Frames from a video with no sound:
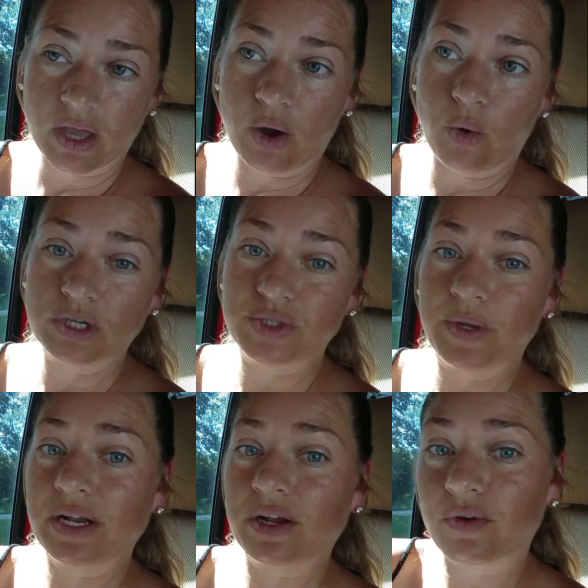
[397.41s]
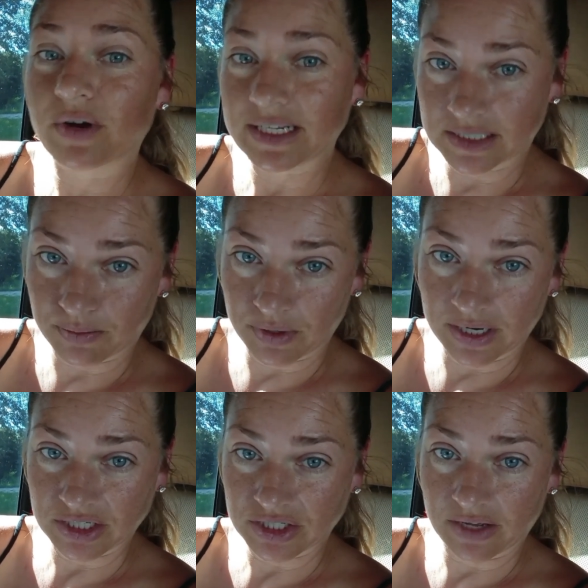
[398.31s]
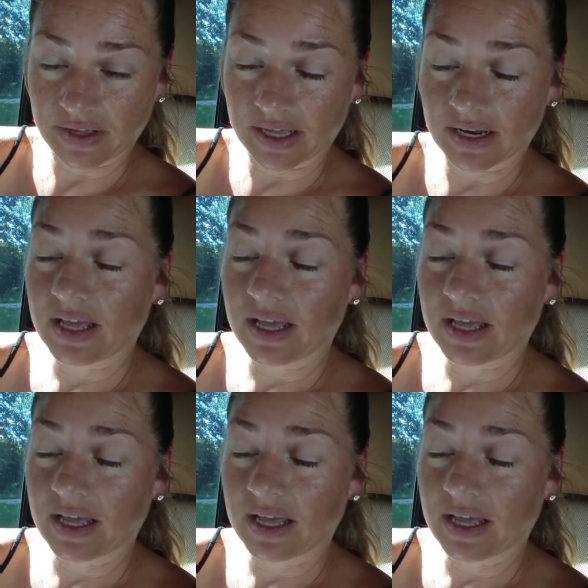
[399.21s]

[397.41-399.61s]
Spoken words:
or to increase the production of it.